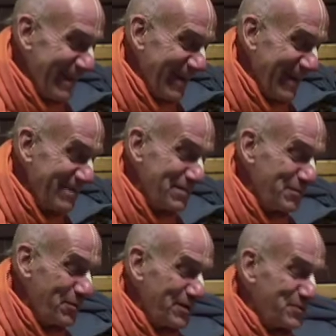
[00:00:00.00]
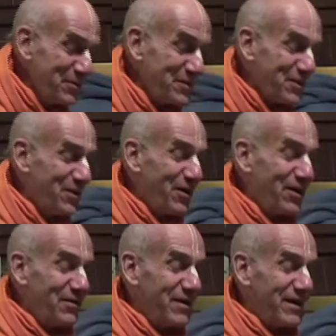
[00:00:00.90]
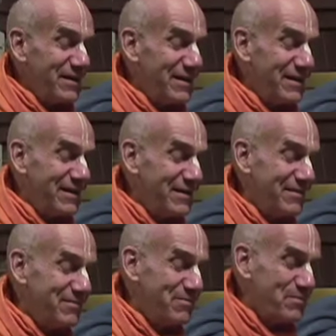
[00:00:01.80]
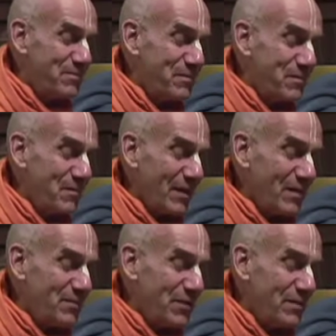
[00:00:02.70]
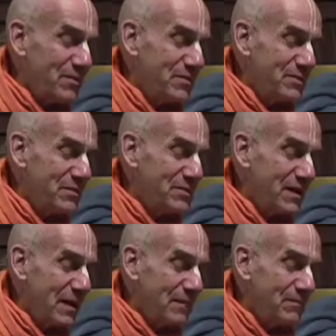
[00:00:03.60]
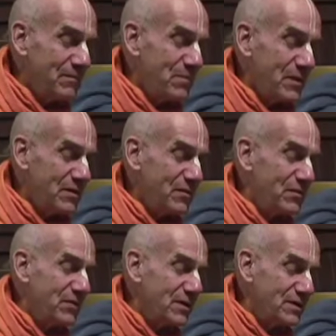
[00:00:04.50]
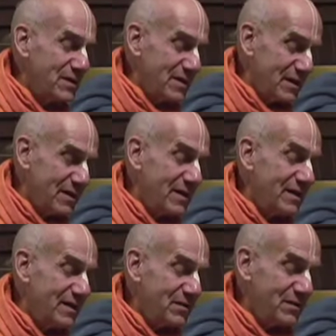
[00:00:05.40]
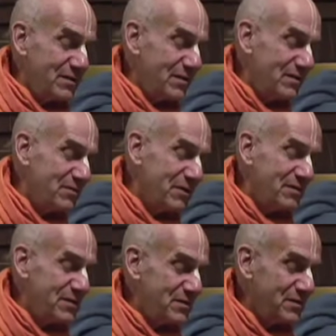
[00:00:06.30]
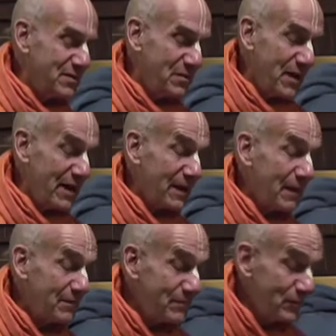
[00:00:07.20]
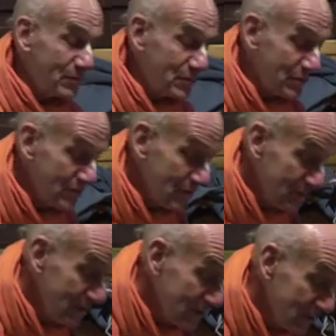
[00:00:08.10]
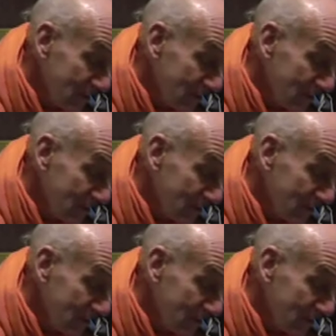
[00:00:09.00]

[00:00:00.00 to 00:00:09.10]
And I remember once we were in the car, right? Prabhupada was in the front, I think, yeah, and the three of us were in the back, Ramachandra maybe and